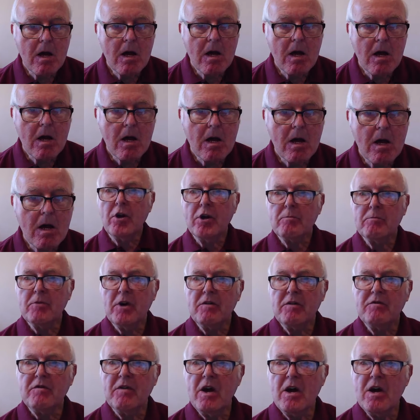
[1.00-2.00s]
Good morning,
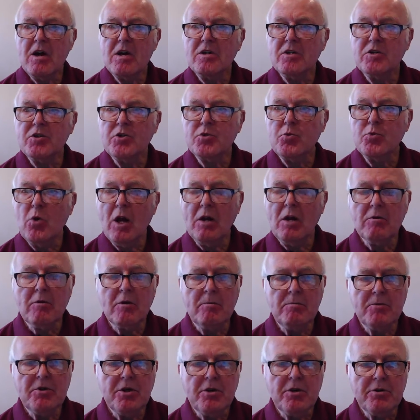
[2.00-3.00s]
my friends.
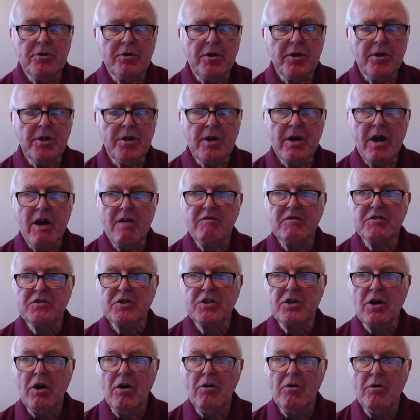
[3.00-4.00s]
Welcome to another
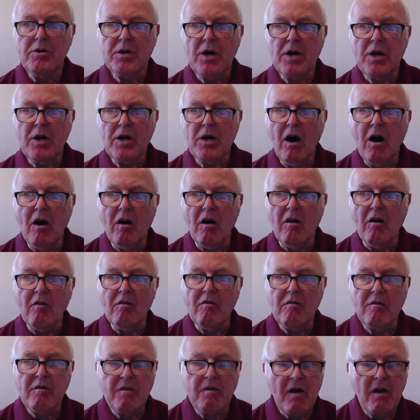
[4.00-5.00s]
episode
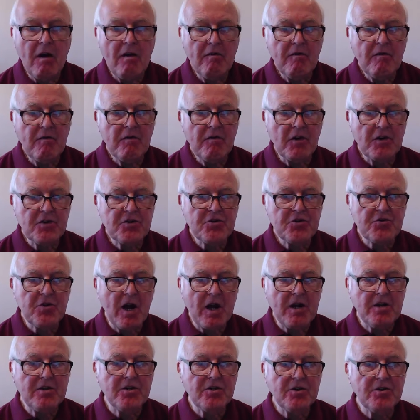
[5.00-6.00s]
of
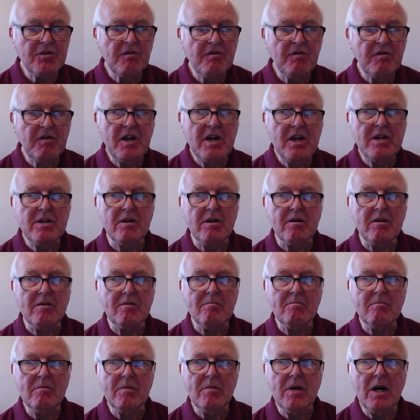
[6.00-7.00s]
Frustrated to
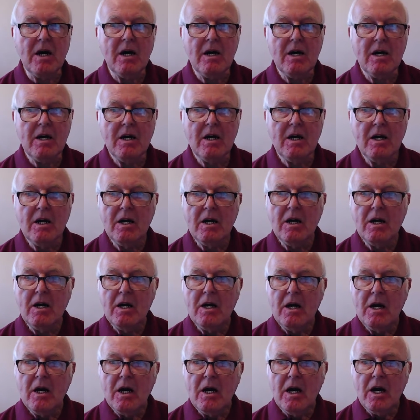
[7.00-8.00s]
Freedom.
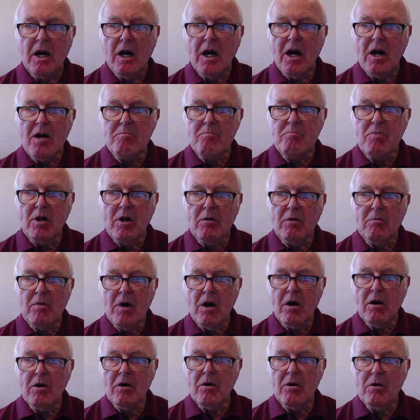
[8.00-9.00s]
I'm Bill
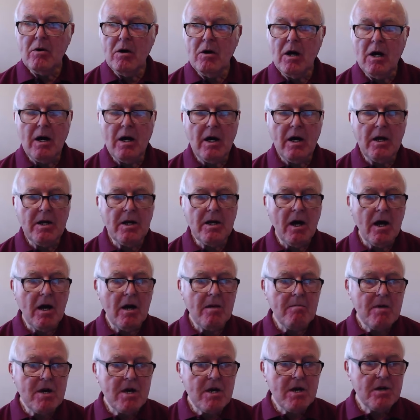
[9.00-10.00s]
Morrow, and
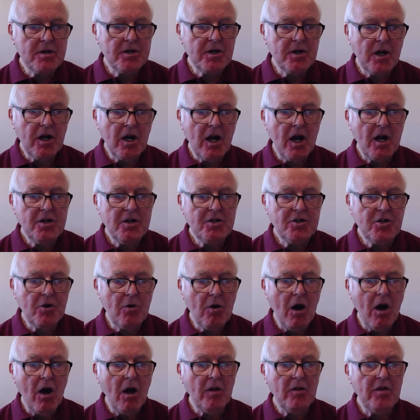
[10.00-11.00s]
I'm here to guide you
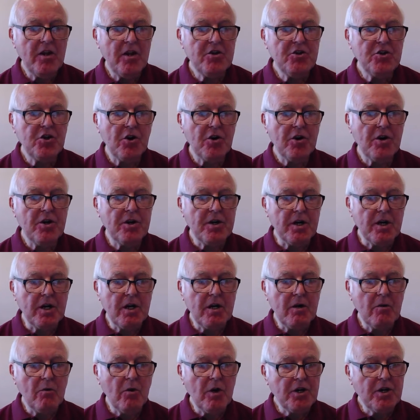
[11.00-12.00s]
on the
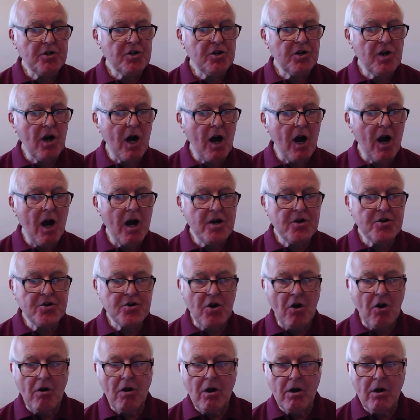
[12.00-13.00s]
journey which I
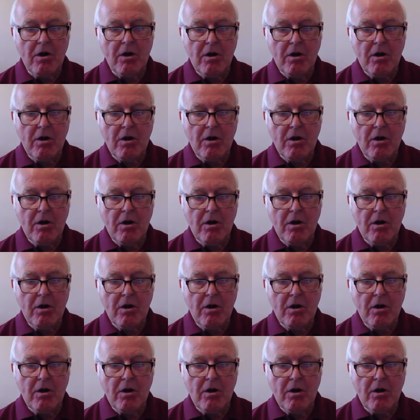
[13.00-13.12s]
took